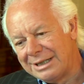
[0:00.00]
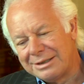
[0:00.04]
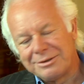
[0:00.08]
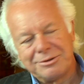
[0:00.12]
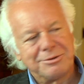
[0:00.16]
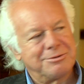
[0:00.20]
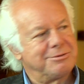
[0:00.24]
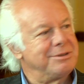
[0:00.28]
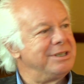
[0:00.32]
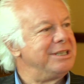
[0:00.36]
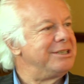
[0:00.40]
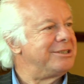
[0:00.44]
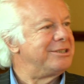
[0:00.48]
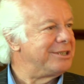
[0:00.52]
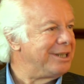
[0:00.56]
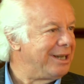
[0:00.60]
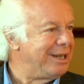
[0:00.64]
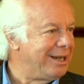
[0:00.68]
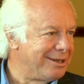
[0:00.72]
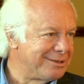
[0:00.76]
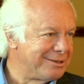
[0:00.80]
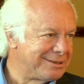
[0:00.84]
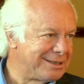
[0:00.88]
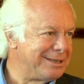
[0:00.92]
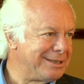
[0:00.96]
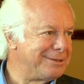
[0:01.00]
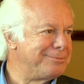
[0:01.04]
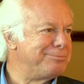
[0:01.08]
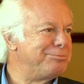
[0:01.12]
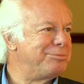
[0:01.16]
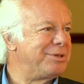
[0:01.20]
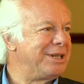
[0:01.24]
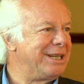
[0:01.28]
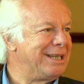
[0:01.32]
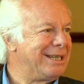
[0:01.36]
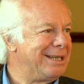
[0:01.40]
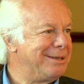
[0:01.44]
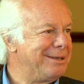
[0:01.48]
and reach out and
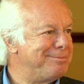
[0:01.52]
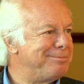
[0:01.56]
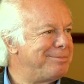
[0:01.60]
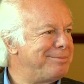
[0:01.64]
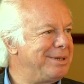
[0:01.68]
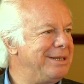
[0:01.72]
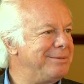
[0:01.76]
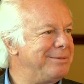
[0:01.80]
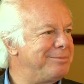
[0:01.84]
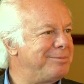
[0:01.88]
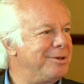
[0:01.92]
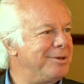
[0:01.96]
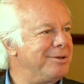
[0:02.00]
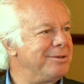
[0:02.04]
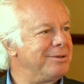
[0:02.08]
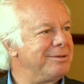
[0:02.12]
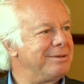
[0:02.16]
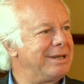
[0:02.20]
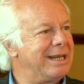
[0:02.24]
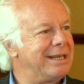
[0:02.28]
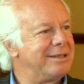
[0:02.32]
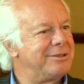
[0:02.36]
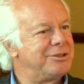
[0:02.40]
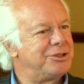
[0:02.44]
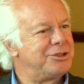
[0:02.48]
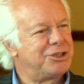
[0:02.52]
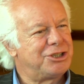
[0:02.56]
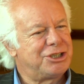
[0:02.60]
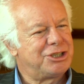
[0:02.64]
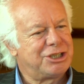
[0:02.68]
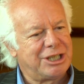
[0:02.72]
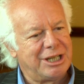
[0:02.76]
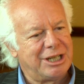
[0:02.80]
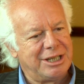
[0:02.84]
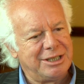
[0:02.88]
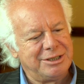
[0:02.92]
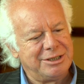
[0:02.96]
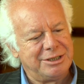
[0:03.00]
bring in people and
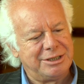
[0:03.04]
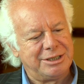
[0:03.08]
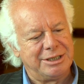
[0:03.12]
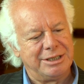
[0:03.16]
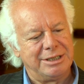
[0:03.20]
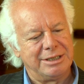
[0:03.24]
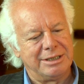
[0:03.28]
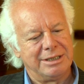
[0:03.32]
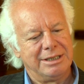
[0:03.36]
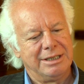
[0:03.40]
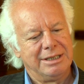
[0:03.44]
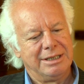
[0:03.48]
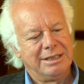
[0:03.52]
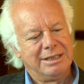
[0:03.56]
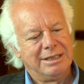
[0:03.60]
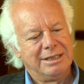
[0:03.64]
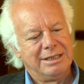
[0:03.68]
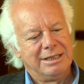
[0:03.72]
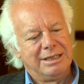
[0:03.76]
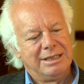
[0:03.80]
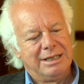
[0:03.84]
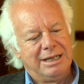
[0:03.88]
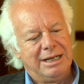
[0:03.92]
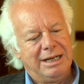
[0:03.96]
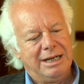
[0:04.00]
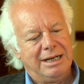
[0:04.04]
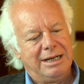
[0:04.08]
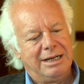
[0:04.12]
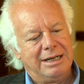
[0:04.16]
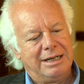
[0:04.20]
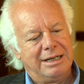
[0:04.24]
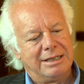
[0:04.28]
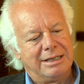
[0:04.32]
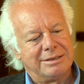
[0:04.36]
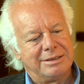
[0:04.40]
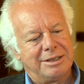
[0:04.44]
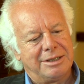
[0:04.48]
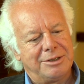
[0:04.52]
changing
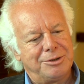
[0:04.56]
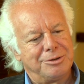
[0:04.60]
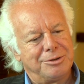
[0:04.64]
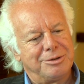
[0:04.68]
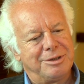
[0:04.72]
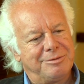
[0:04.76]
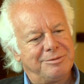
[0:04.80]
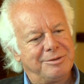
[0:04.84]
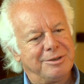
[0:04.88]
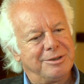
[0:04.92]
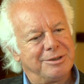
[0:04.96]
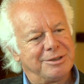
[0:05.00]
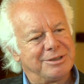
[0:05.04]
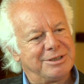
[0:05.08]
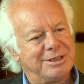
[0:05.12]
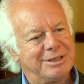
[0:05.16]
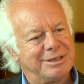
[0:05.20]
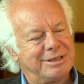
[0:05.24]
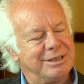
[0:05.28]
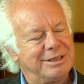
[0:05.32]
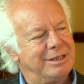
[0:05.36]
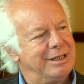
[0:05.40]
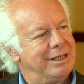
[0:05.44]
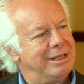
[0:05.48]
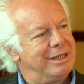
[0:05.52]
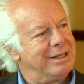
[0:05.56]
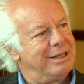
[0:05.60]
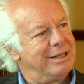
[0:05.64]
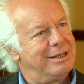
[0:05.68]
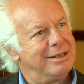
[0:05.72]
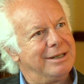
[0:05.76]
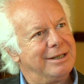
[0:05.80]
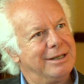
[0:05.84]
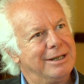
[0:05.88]
the university